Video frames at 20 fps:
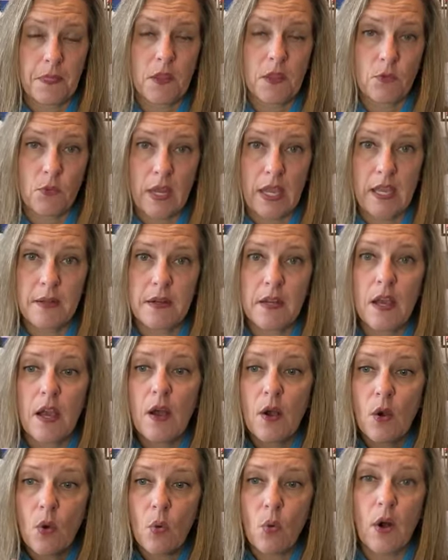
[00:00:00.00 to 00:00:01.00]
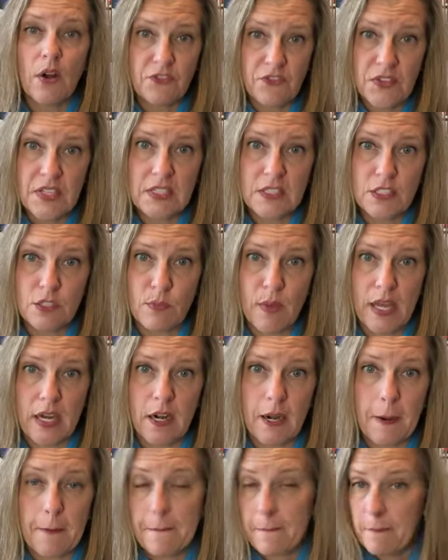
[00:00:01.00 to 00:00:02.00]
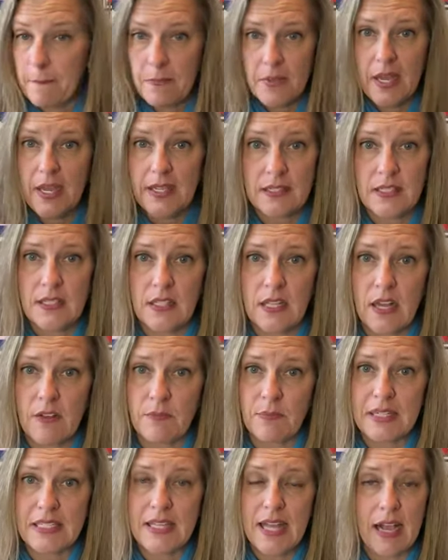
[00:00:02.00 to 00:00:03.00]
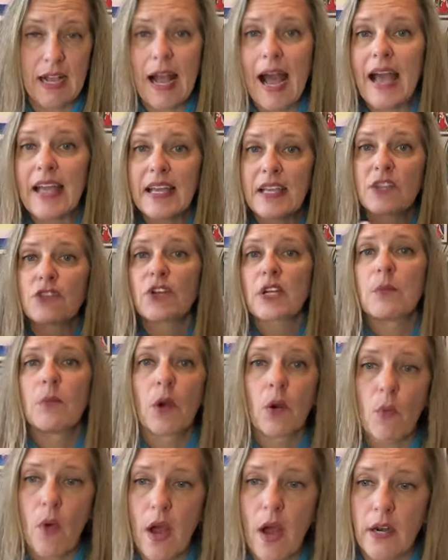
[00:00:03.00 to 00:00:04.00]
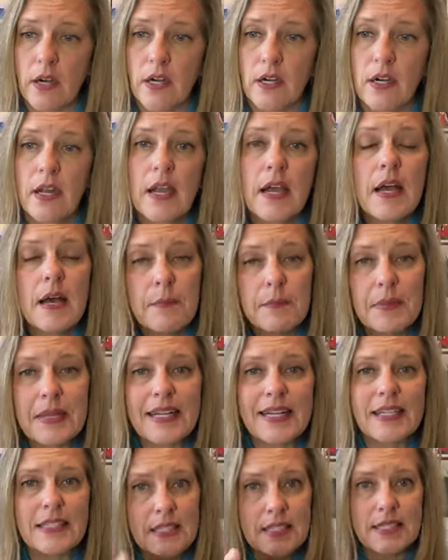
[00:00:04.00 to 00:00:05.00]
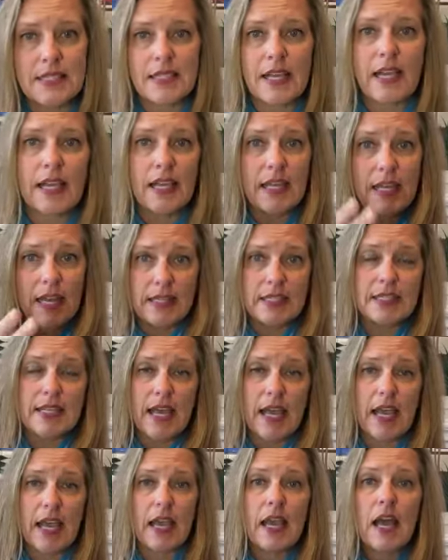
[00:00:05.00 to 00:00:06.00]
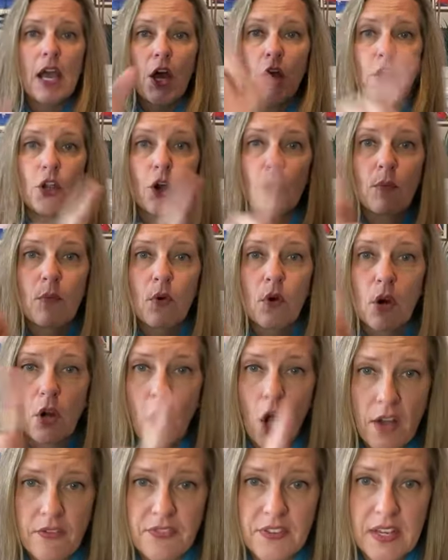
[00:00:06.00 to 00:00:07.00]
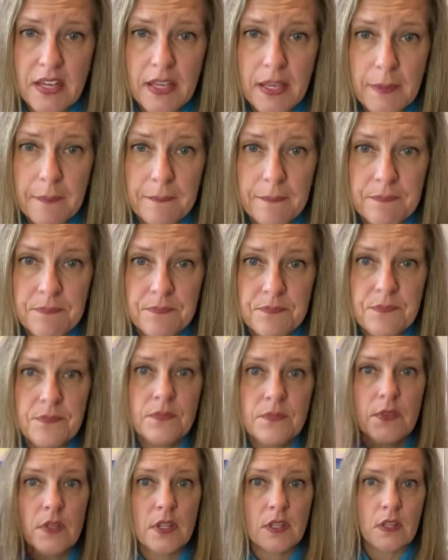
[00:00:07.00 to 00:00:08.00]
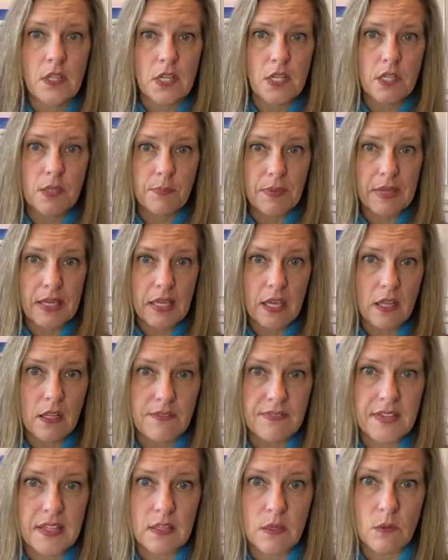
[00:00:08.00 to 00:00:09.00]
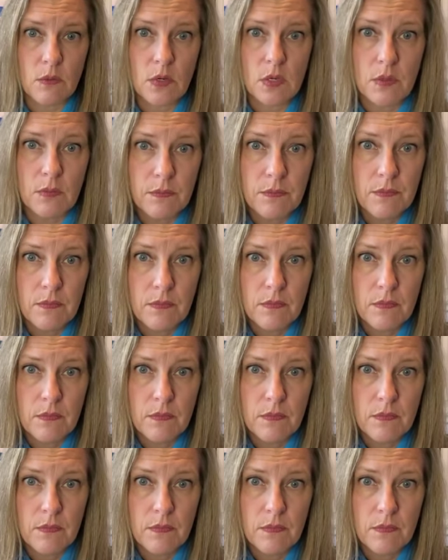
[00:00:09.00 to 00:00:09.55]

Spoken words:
right? What feels better? I can still have my snack. I can drink more water. Because the second I say, no more coffee, look at the pink elephant in the room.